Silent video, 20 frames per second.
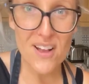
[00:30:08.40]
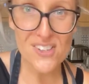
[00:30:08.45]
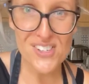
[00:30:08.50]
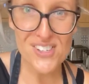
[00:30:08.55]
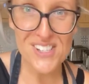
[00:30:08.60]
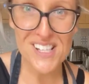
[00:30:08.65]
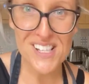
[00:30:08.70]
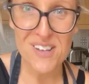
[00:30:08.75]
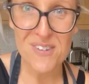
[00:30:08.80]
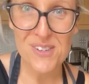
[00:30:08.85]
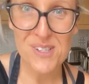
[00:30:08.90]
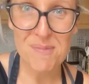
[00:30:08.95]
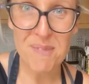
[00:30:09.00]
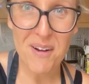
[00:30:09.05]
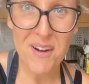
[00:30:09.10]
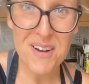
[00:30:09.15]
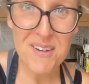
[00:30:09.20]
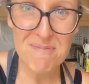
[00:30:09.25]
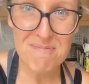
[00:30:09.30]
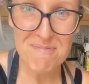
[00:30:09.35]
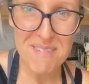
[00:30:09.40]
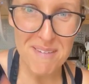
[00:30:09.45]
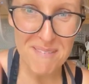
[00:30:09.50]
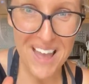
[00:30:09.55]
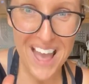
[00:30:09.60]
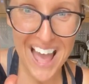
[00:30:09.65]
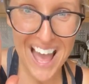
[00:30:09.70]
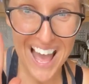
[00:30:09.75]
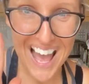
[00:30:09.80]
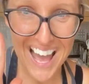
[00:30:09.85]
See you all tomorrow.
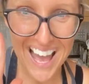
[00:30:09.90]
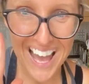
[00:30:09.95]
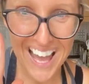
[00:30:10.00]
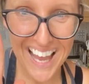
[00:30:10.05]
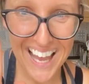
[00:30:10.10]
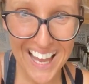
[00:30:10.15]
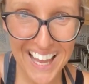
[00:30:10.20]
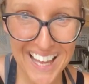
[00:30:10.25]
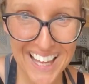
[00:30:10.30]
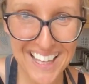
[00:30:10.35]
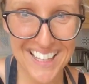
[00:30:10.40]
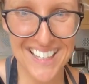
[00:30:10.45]
Bye-bye.